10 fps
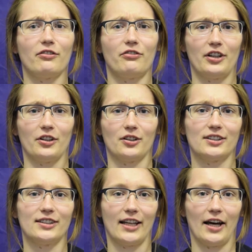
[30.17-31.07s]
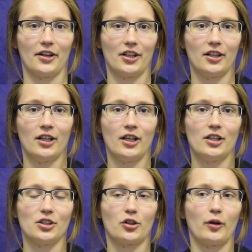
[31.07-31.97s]
fields together
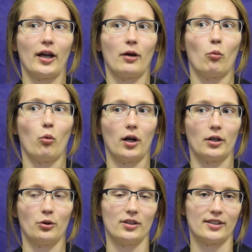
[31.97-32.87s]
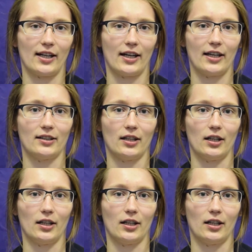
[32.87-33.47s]
to create one unified